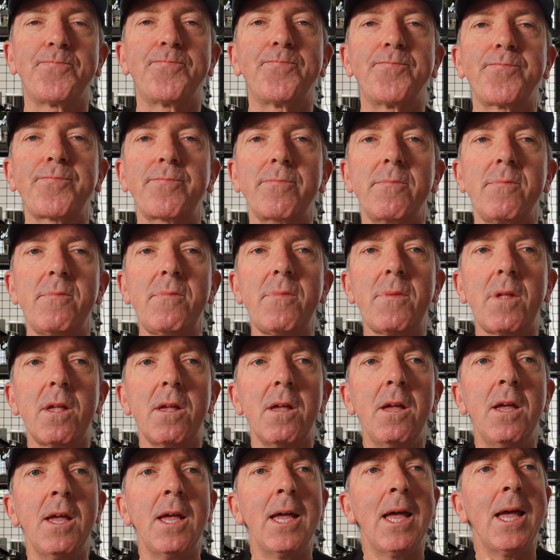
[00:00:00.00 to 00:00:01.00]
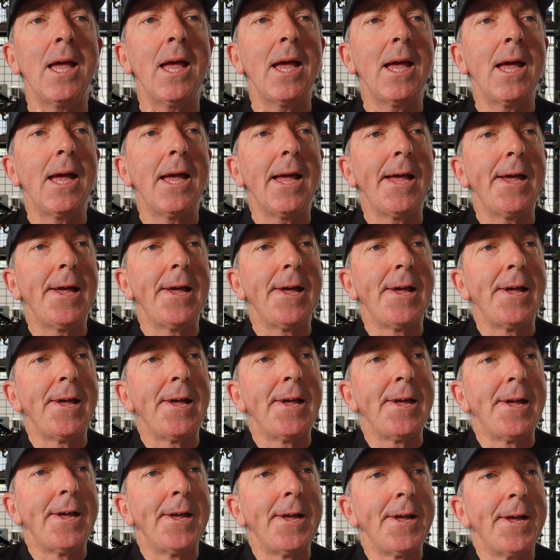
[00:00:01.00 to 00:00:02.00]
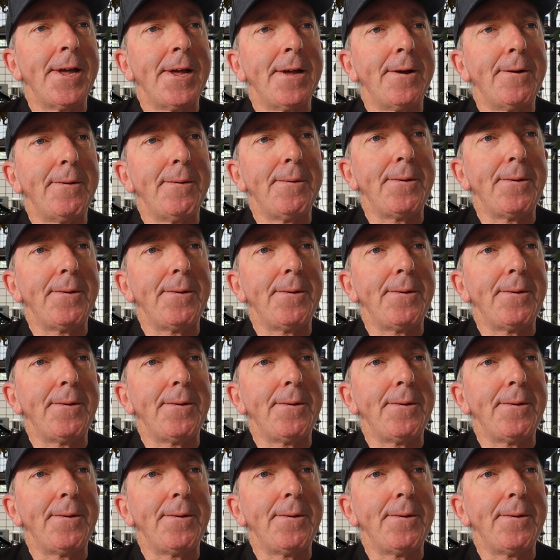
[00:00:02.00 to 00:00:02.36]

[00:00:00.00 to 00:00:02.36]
[no speech]